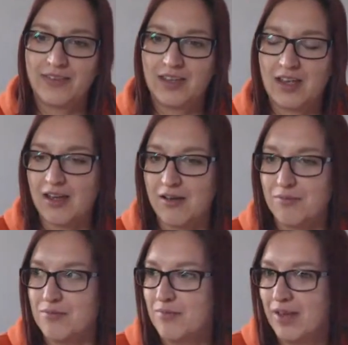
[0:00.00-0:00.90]
Hmm.
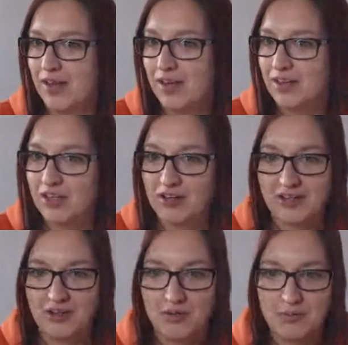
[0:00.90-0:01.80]
Um, you know,
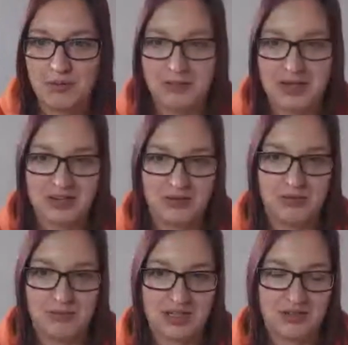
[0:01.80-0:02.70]
like you've got
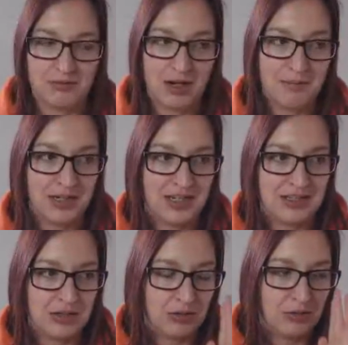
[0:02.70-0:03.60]
multinational
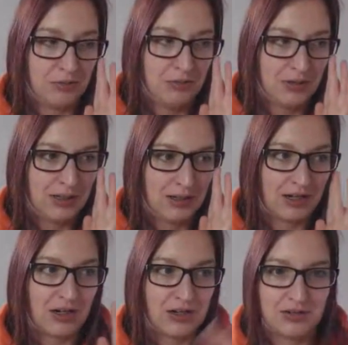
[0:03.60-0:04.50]
companies who,
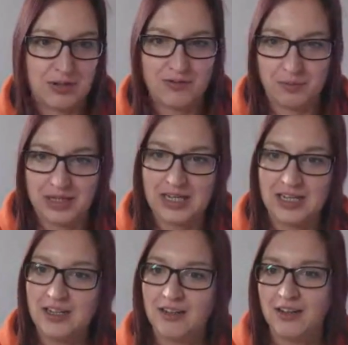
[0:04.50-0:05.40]
like I used to work for B A
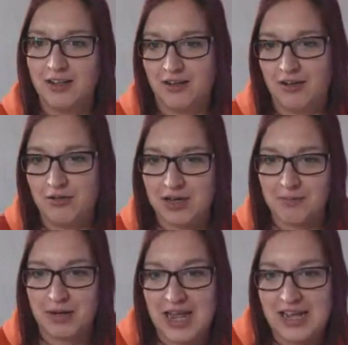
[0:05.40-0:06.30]
E, who
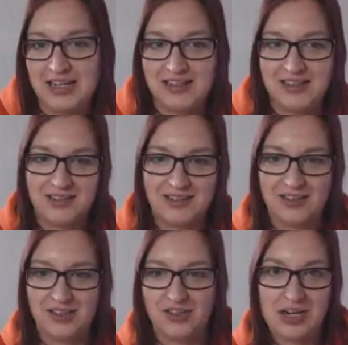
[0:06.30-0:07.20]
done planes,
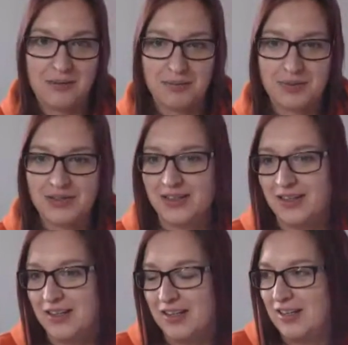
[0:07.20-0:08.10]
ships,
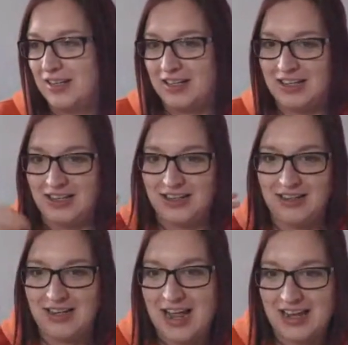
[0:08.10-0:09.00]

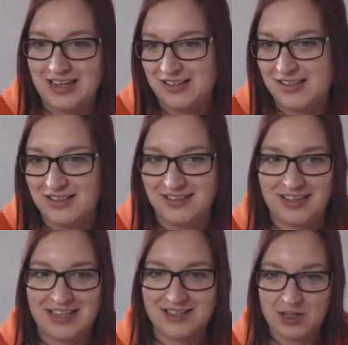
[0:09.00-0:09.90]
land.
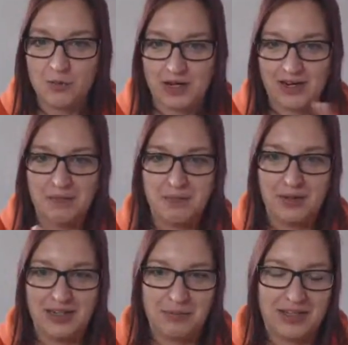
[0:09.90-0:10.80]
They're still one
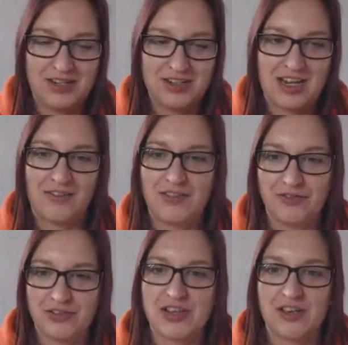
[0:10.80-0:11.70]
company, but they just have
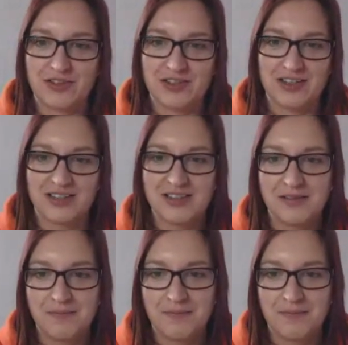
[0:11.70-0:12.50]
different services.